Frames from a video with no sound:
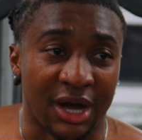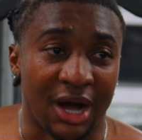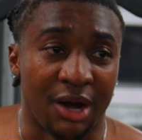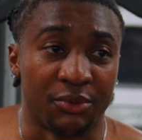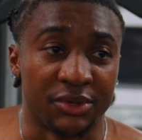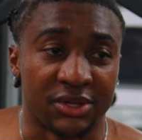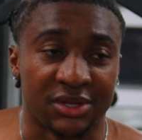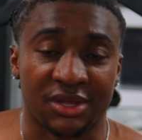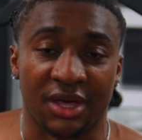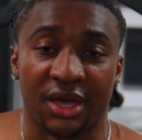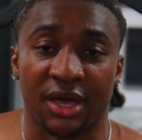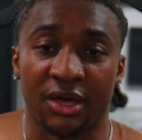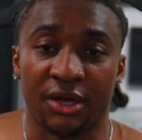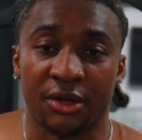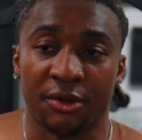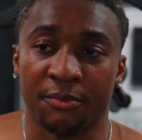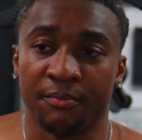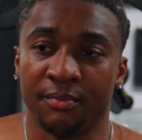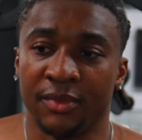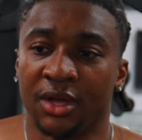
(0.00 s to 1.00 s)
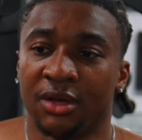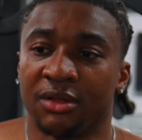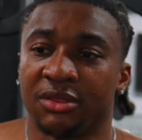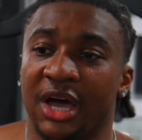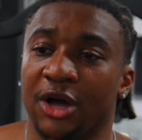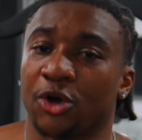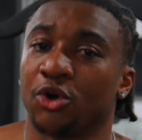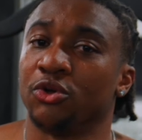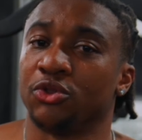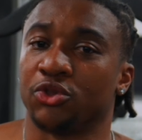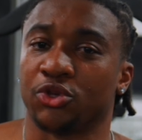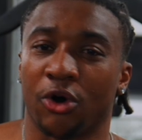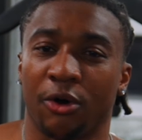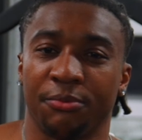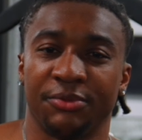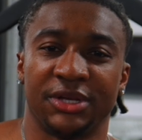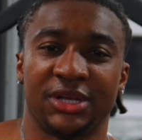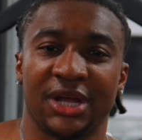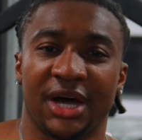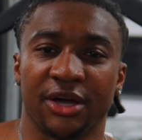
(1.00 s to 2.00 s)
I would say that could
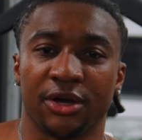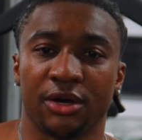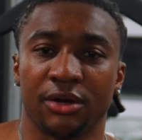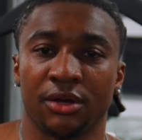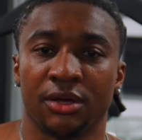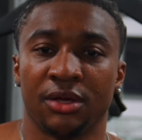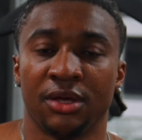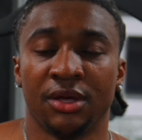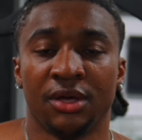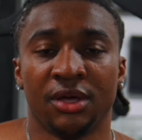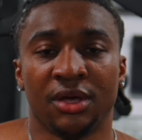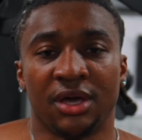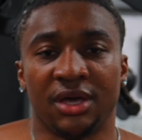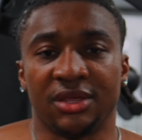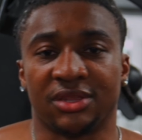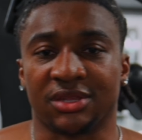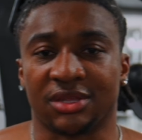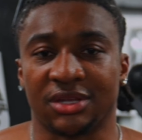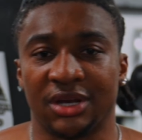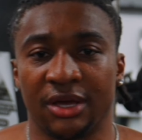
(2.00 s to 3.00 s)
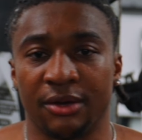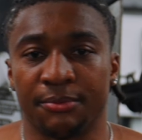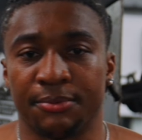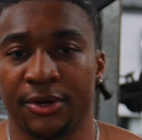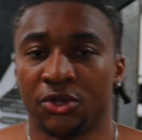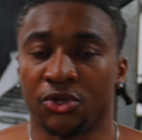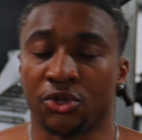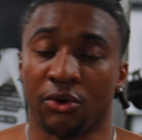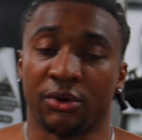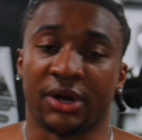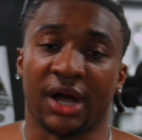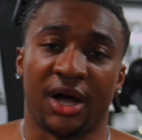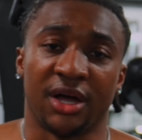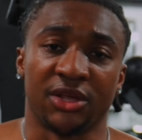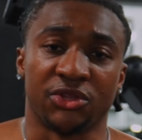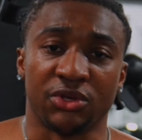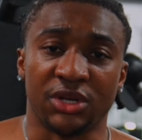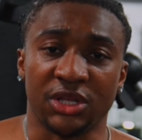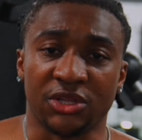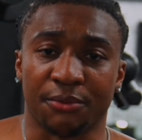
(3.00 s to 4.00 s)
top the diet is sleep. So
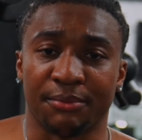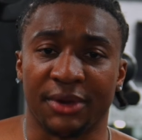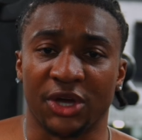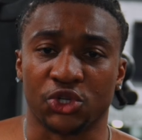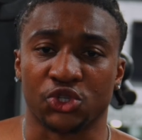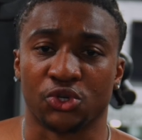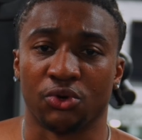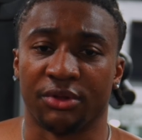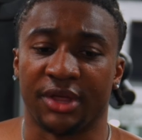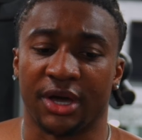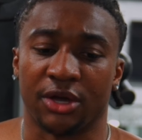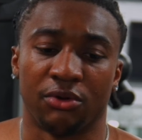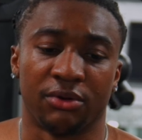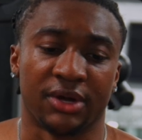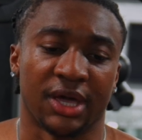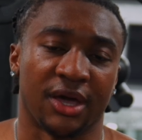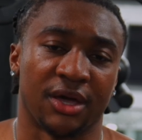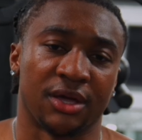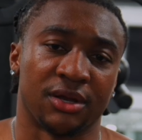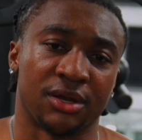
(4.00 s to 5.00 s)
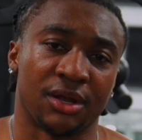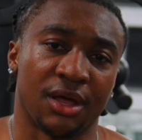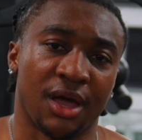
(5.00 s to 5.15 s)
guys, you need to make sure that you're getting